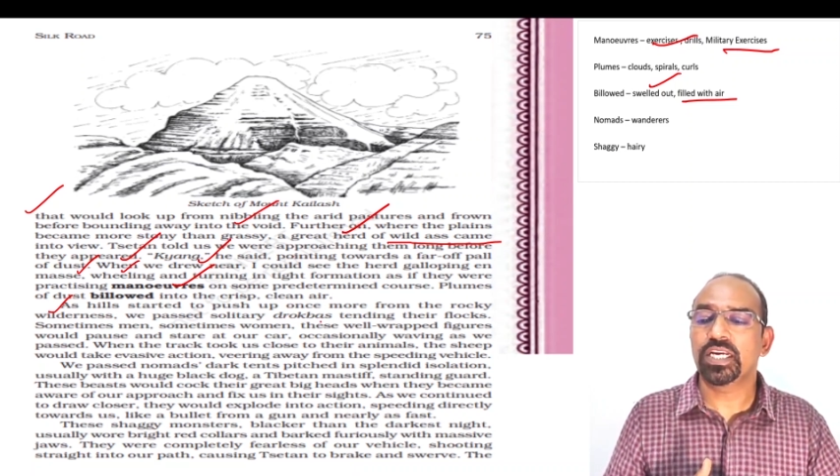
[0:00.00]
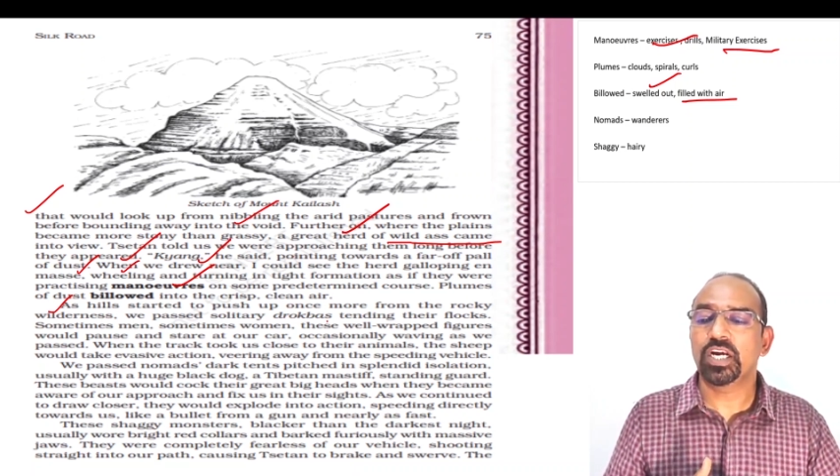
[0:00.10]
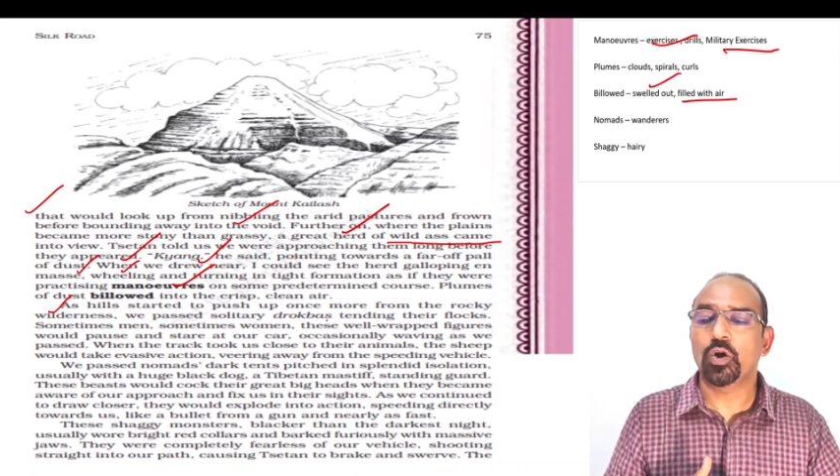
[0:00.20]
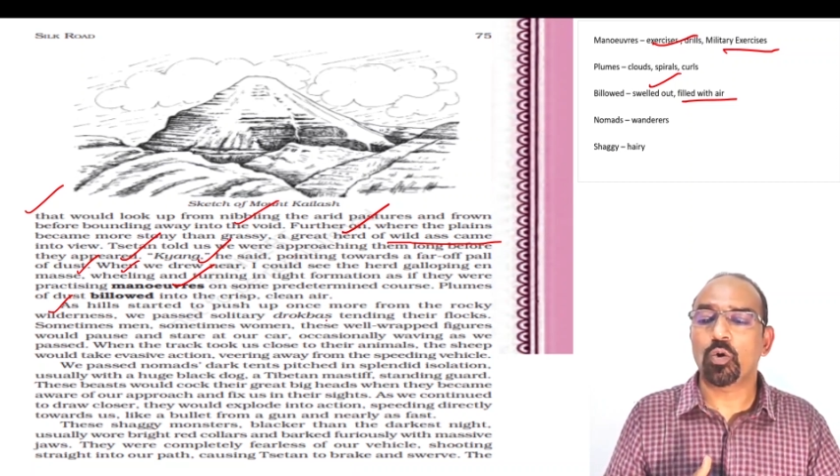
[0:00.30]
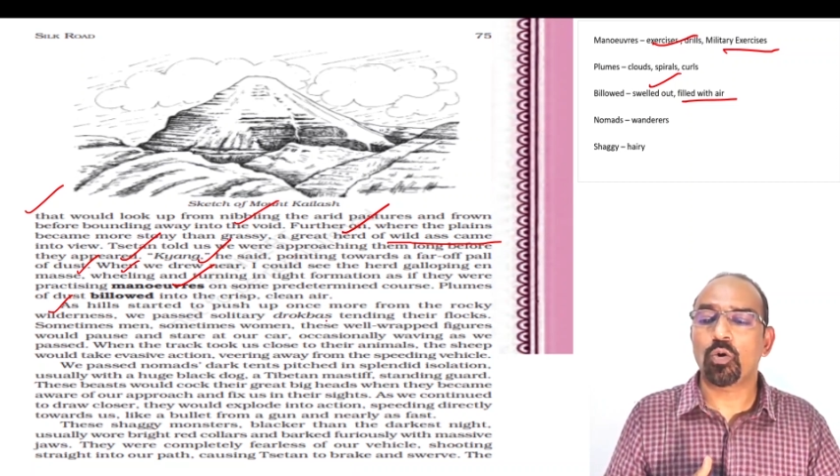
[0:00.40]

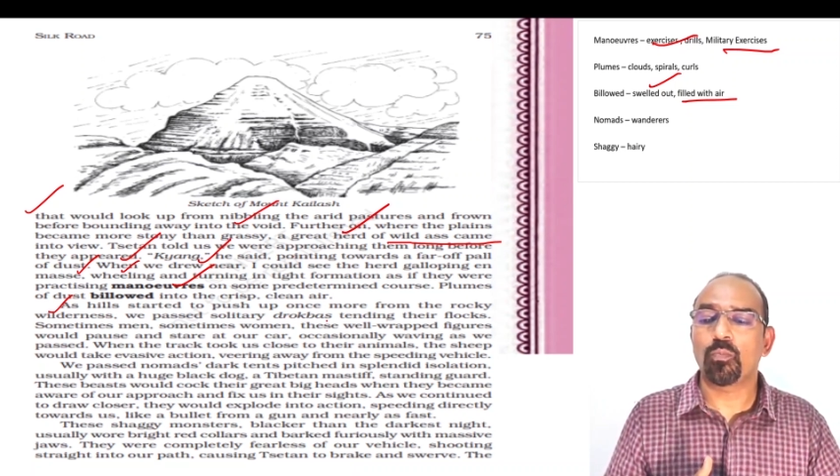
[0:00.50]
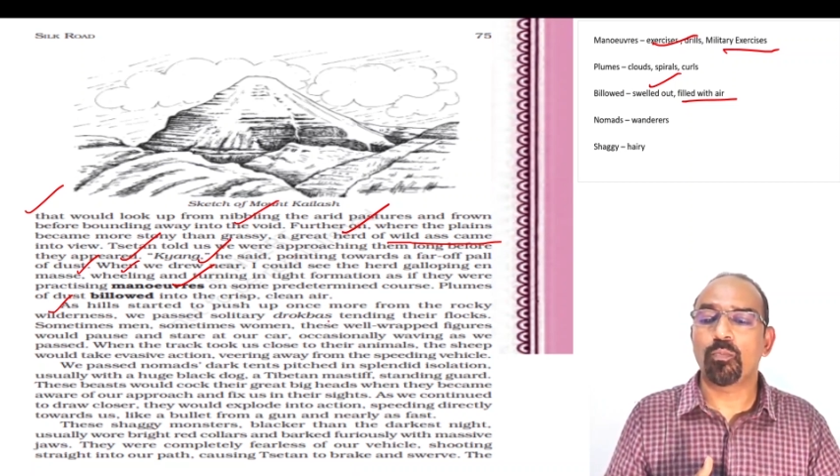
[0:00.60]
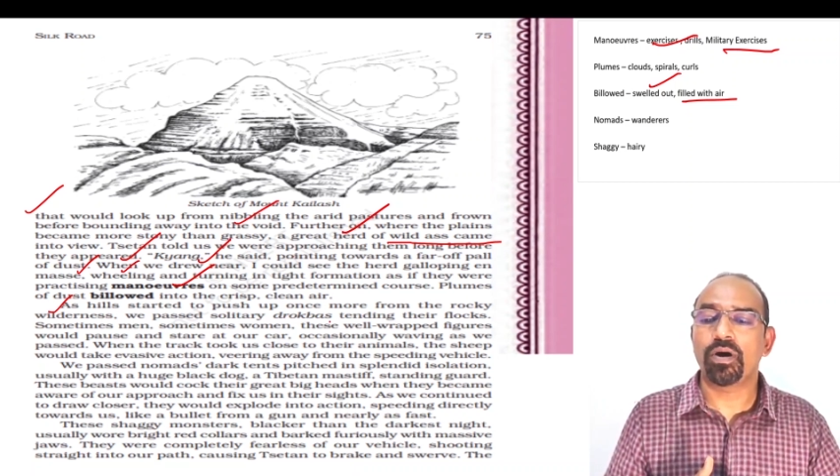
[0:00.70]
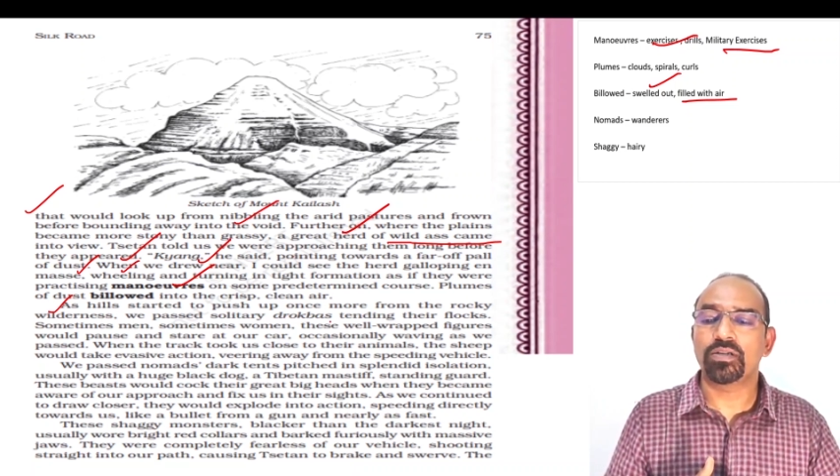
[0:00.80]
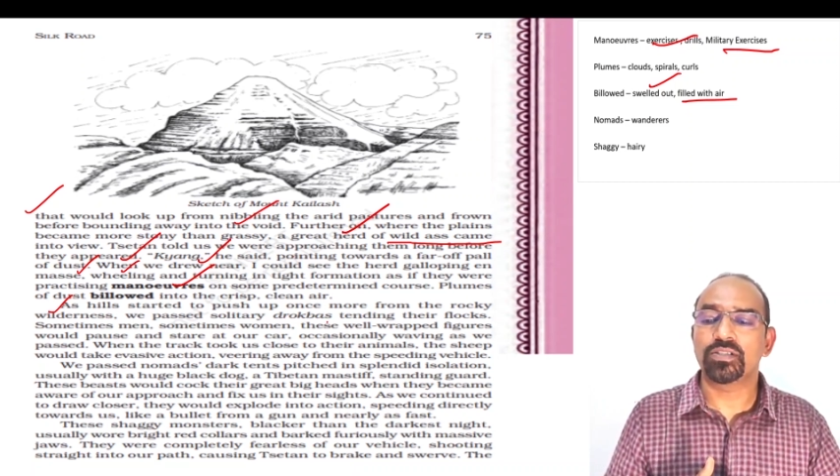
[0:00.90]

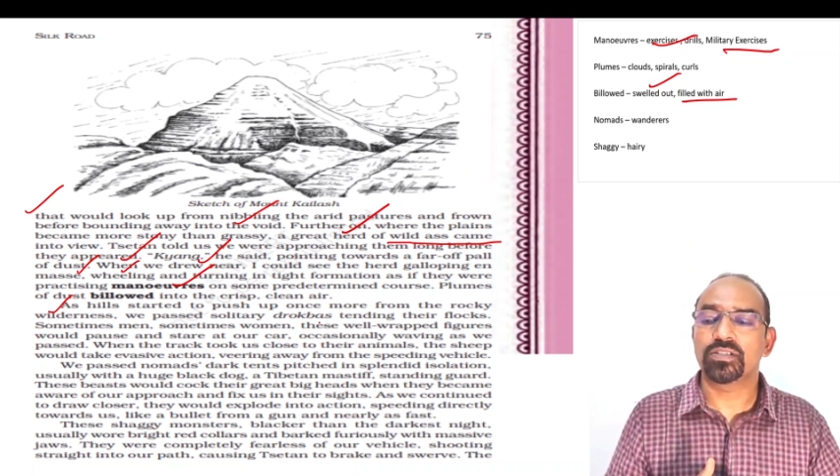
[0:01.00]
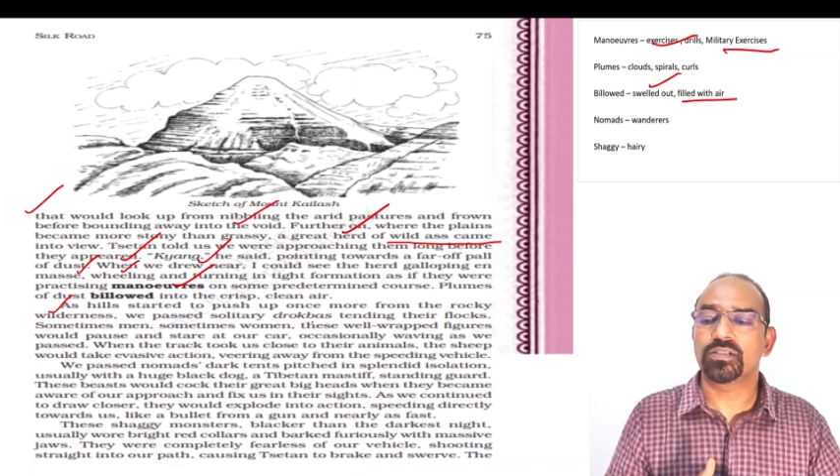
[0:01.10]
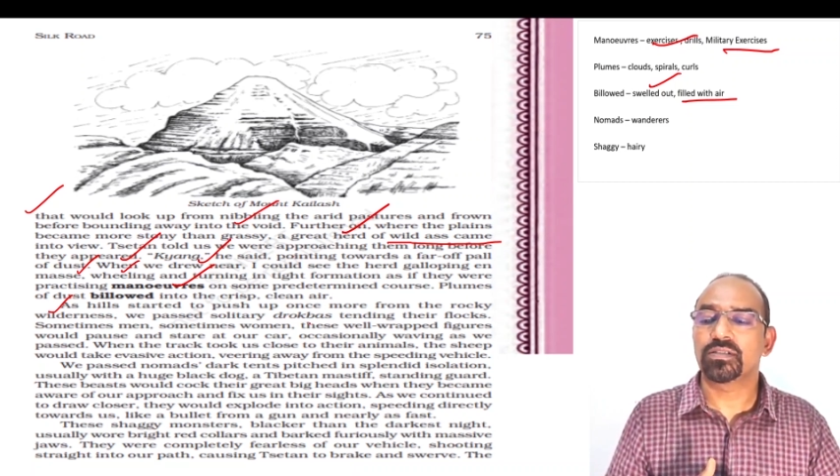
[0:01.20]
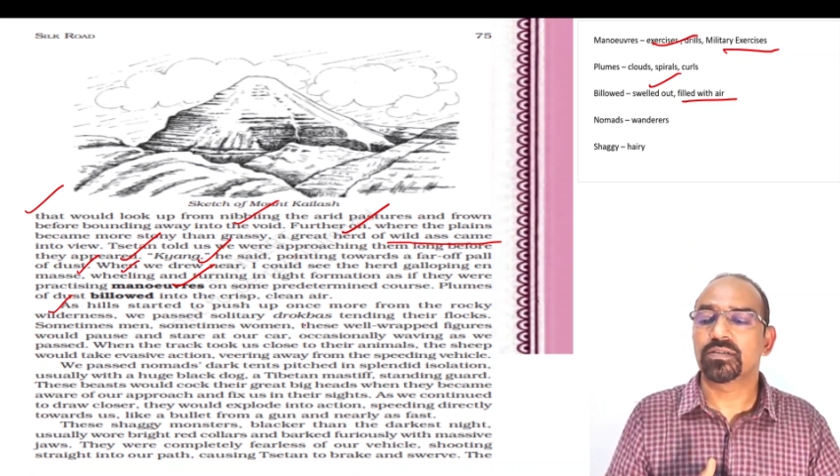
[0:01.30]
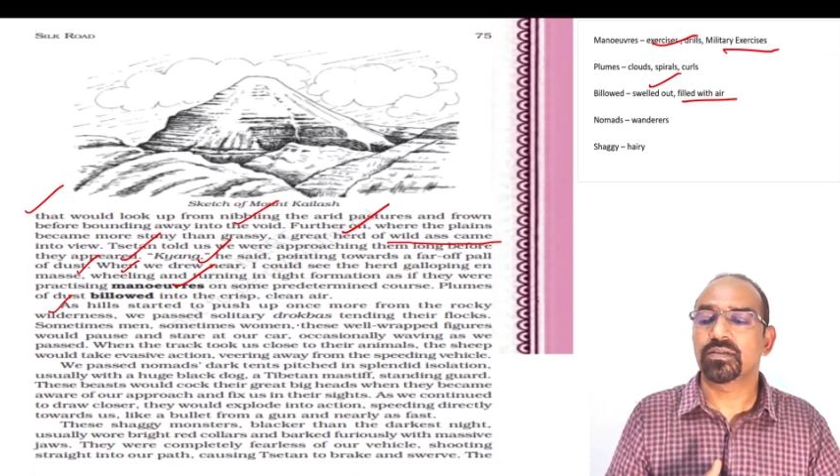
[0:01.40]
drogbas.